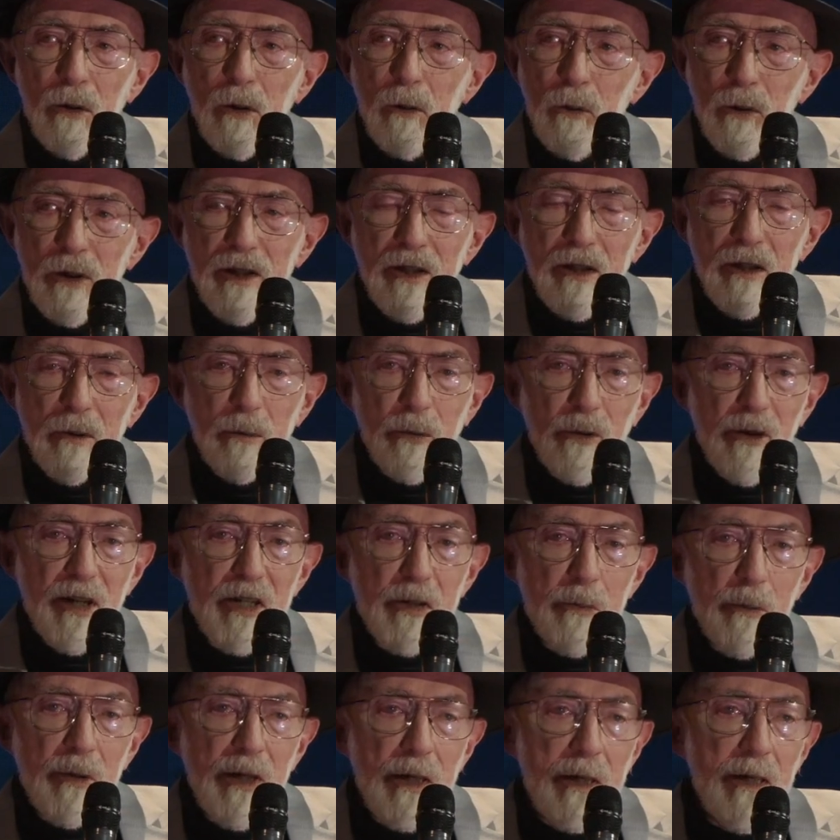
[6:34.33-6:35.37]
It wouldn't
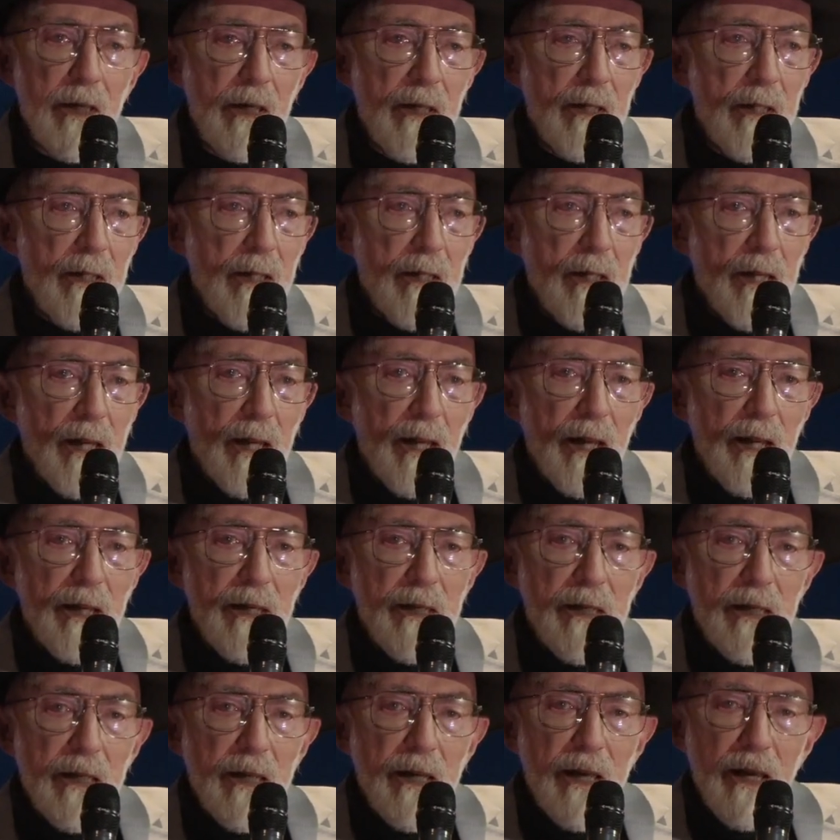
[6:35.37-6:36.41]
depress me,
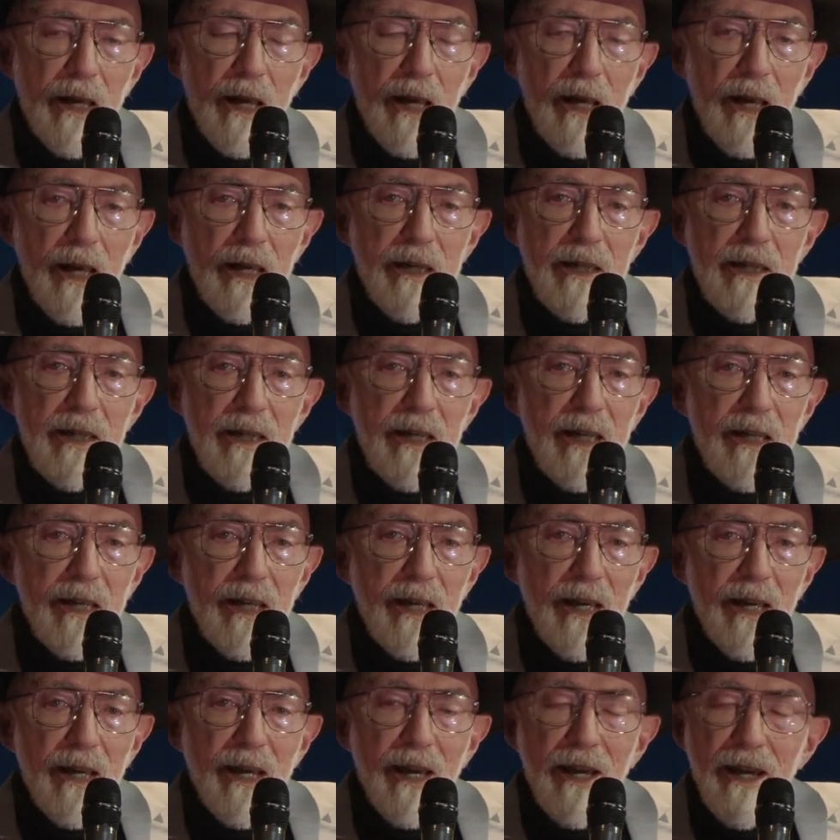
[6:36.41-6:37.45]
and
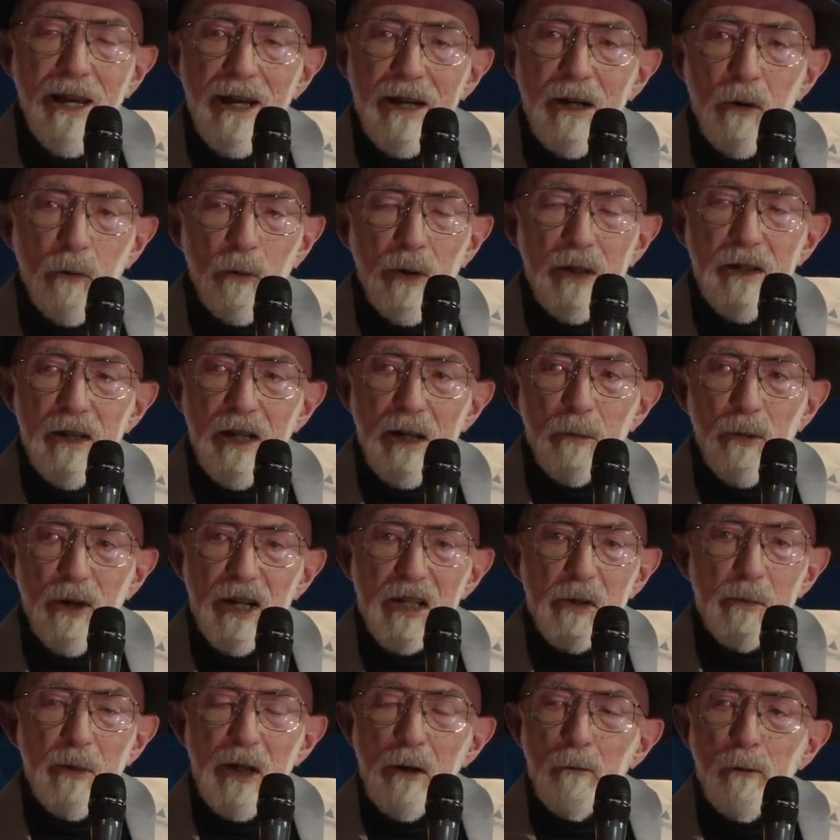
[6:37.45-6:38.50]
it wouldn't
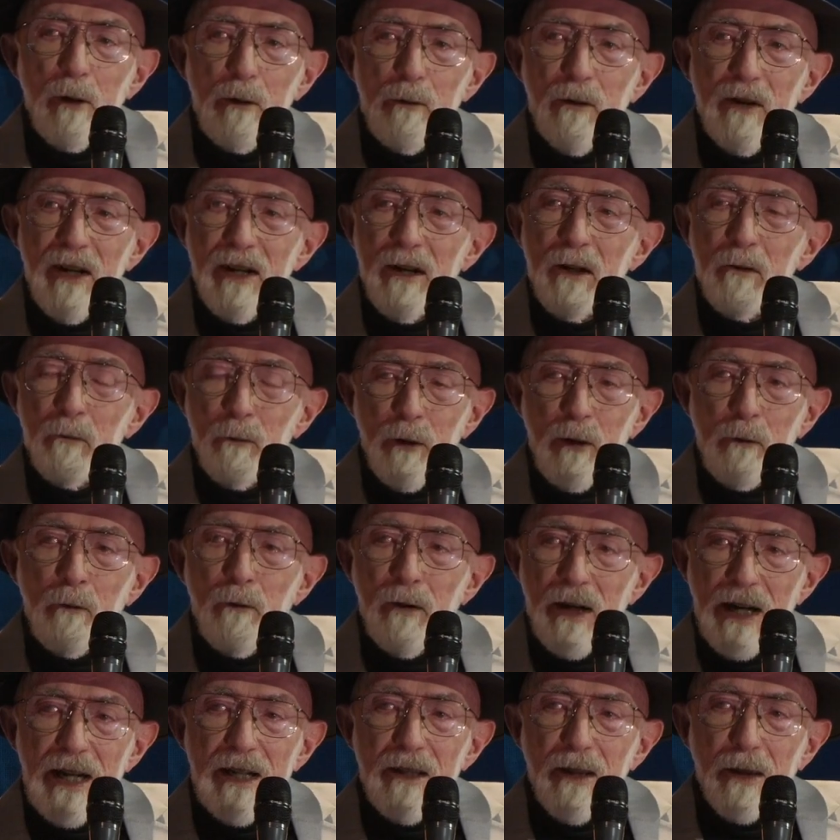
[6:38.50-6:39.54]
depress me if we
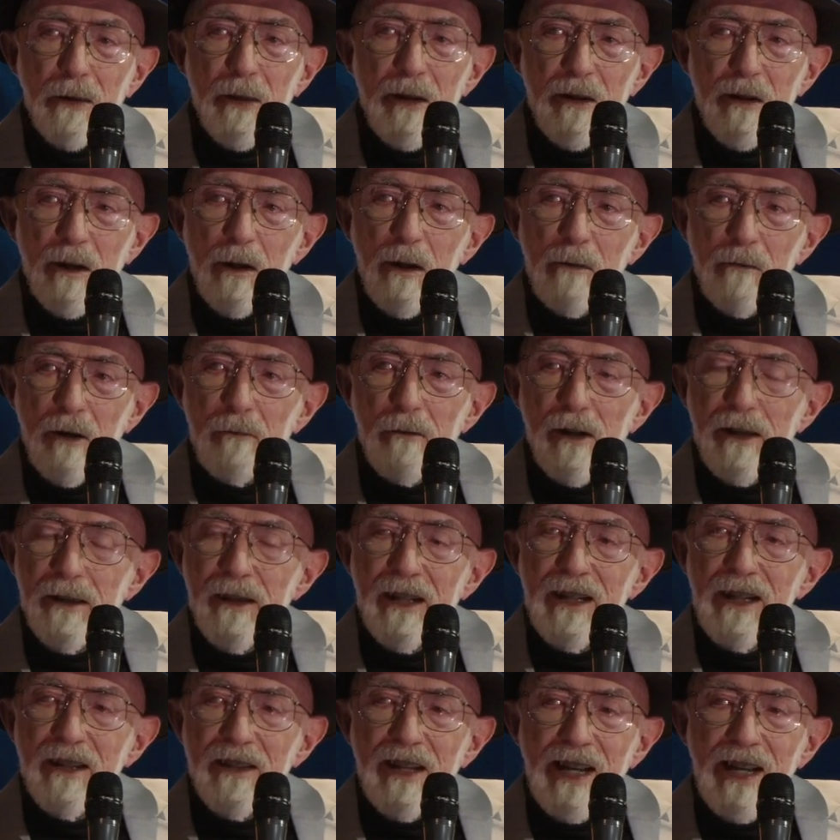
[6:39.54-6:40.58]
find the theory of everything and